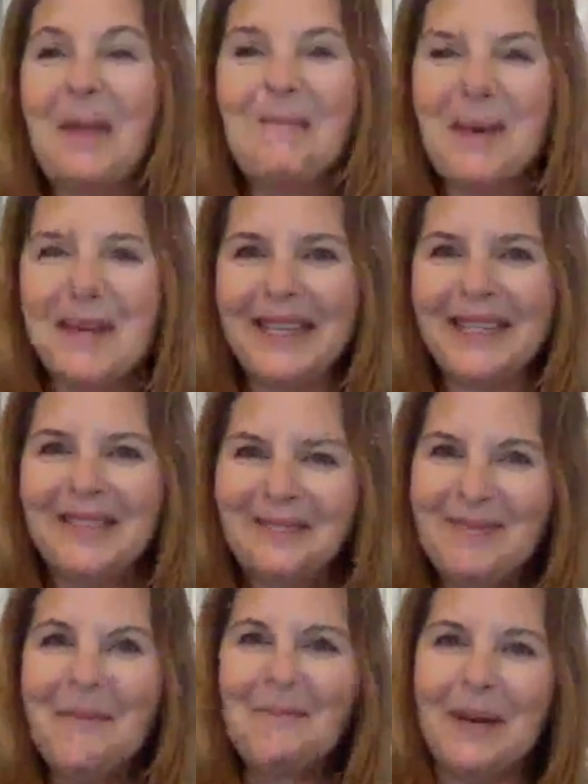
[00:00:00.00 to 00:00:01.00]
Buddy.
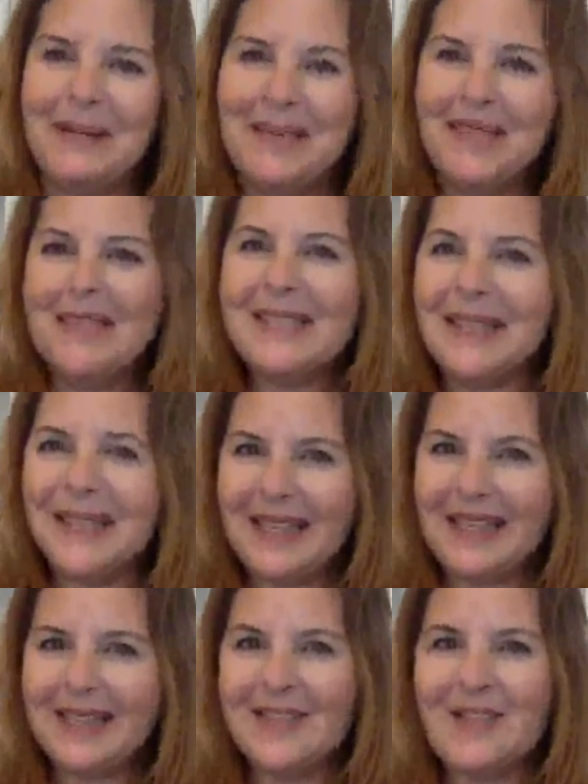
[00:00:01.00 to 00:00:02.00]
Buddy is
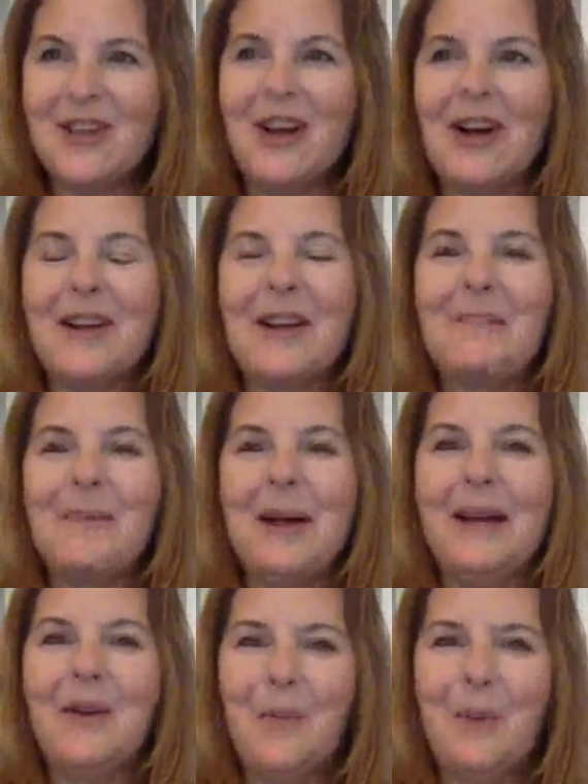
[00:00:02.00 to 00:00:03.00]
Lydia's dog,
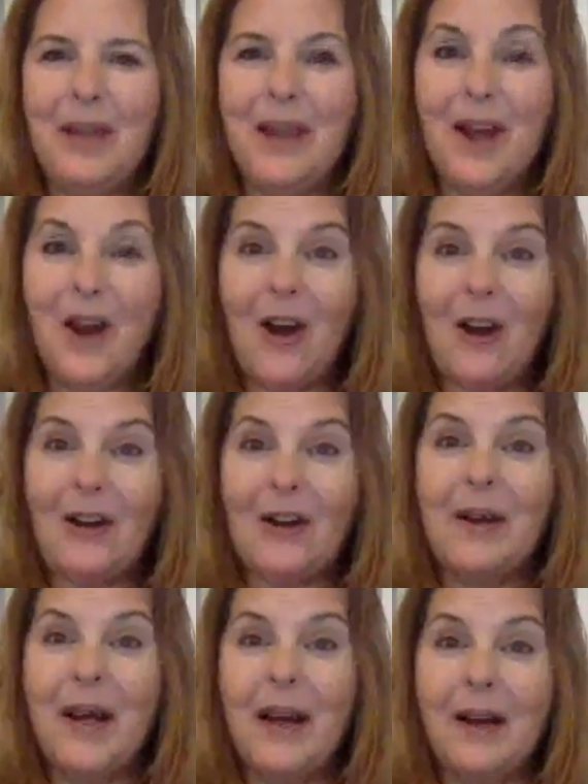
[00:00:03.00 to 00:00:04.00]
but we are
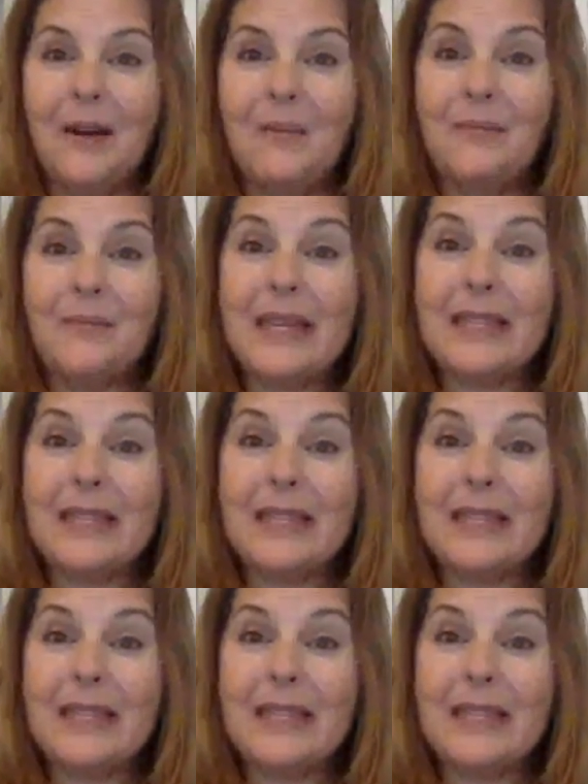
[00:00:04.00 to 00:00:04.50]
um,